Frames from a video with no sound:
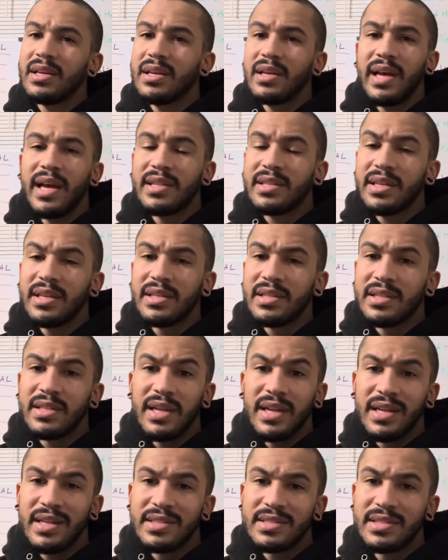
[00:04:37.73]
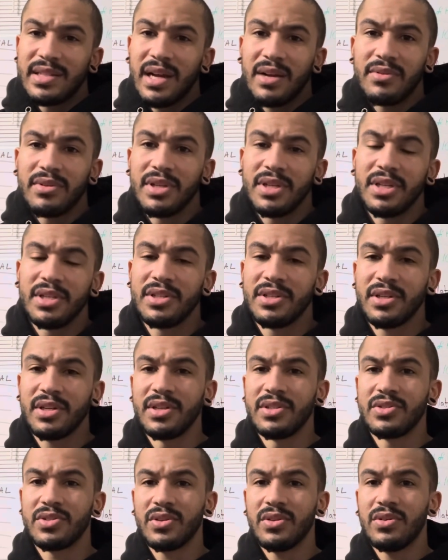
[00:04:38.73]
at the end of the day, it's not really in your
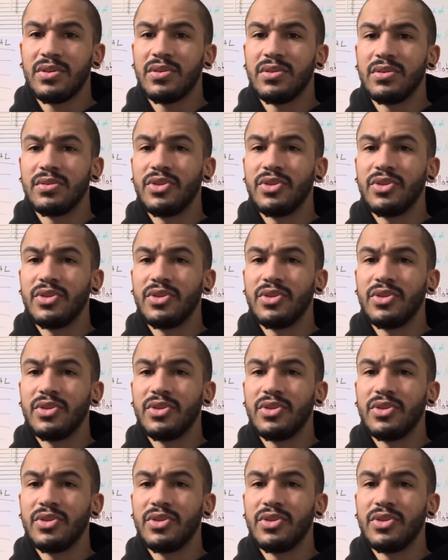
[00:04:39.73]
control.